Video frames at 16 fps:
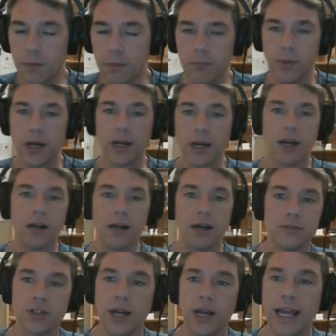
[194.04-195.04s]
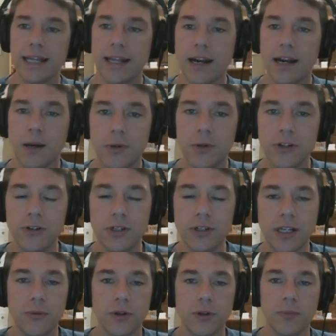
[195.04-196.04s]
But so I had that
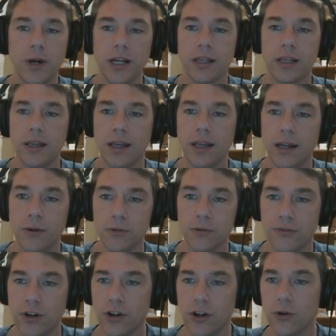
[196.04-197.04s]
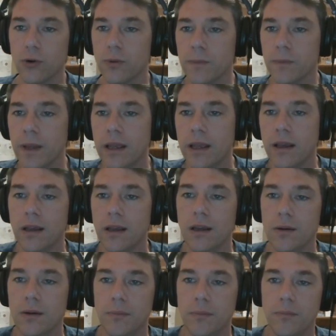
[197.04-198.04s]
opportunity with Mike, and it was very cool.
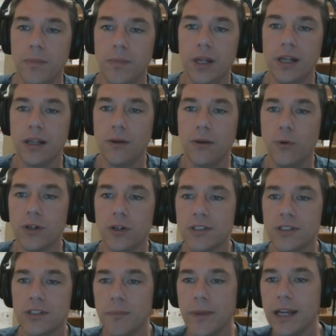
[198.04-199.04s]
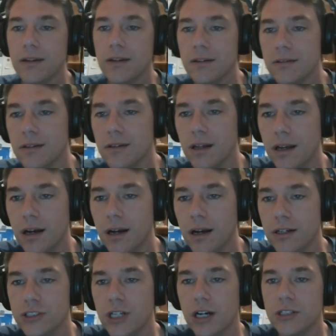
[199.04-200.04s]
Mindy, what's up, man?
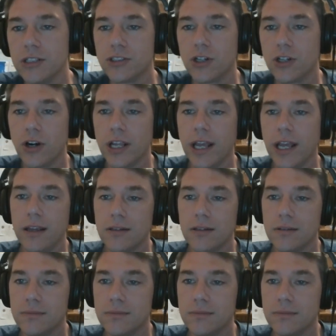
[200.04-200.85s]
John Chartier.